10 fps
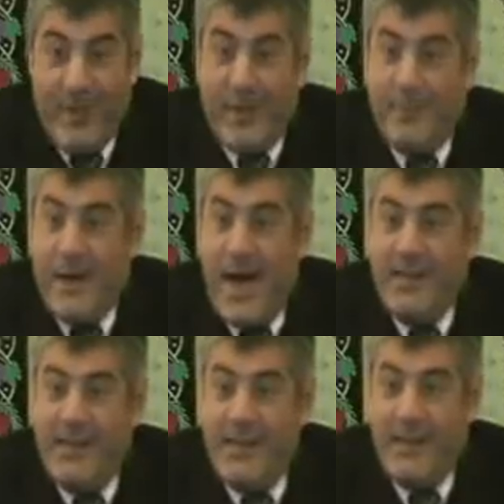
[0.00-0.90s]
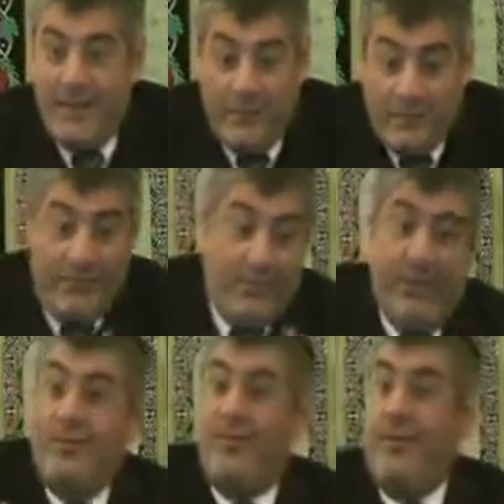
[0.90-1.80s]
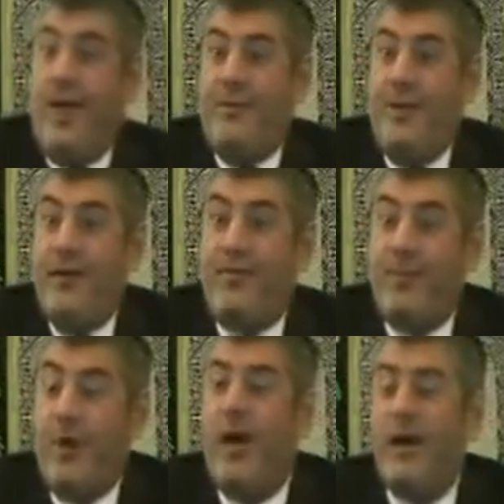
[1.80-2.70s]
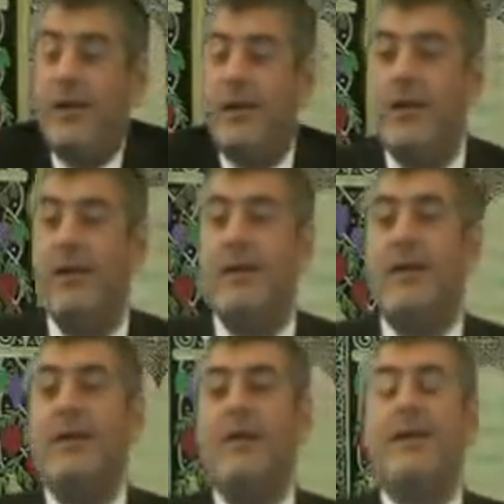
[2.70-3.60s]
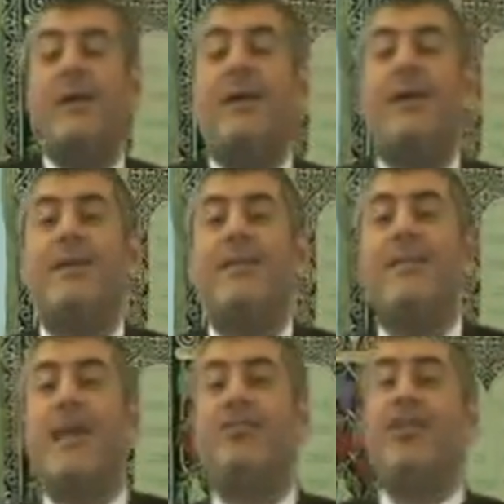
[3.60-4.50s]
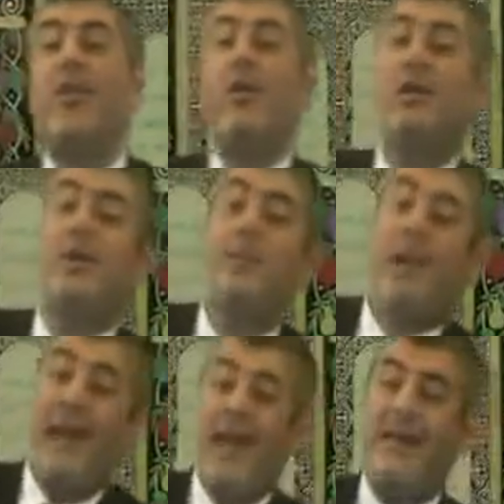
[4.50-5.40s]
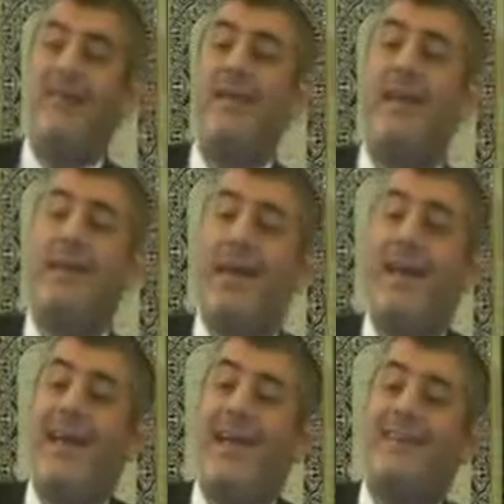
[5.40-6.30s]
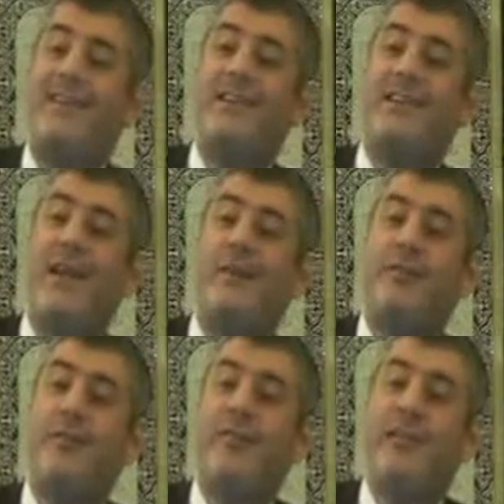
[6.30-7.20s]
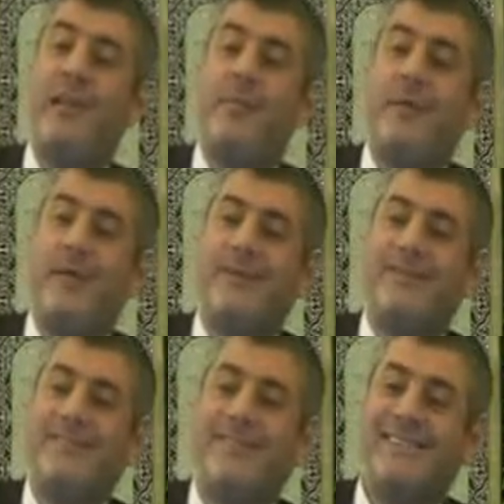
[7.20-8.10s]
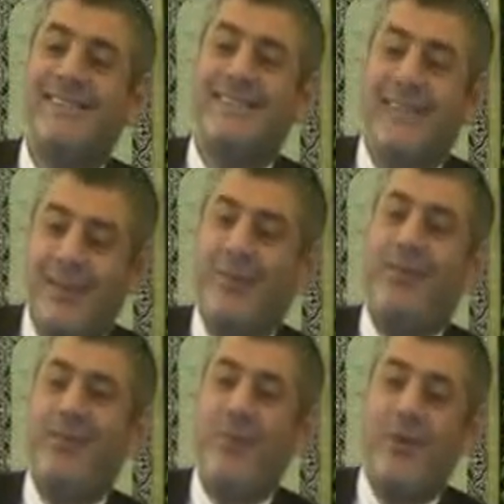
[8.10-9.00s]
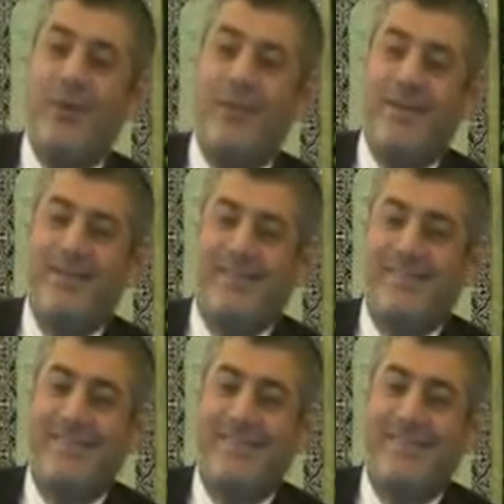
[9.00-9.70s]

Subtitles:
Make a party. He's nervous. Why? such a holy place, and I had the nerve to sleep here. That's what he's worried about.